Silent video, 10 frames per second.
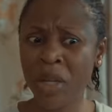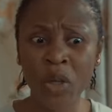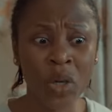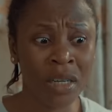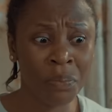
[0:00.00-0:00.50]
I
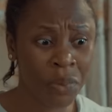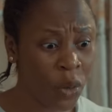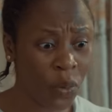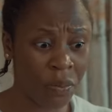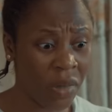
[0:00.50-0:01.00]
mean, you can't
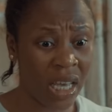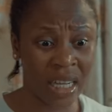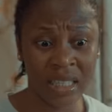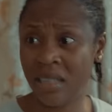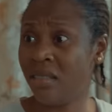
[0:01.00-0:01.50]
be with
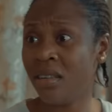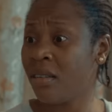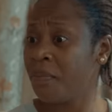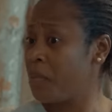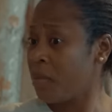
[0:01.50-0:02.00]
me and
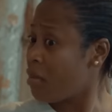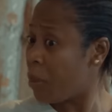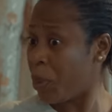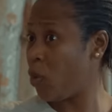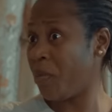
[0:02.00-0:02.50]
then
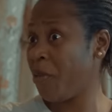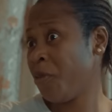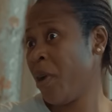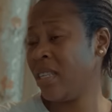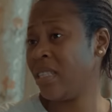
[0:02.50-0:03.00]
be with my
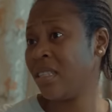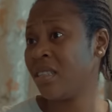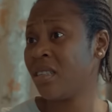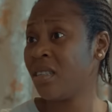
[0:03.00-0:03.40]
friend.